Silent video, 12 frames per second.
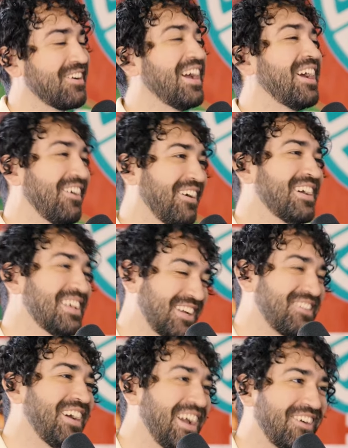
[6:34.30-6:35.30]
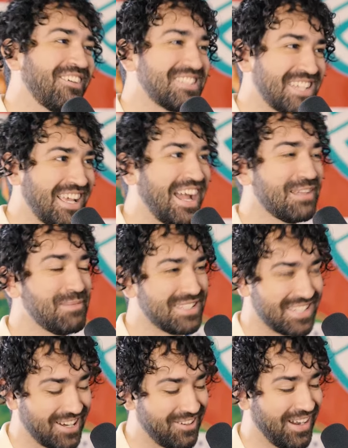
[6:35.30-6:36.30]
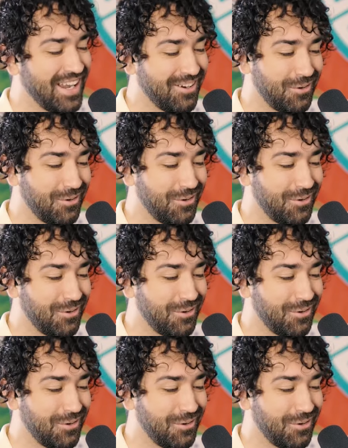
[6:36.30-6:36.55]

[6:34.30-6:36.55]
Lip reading: A gray horse. I got them as a gray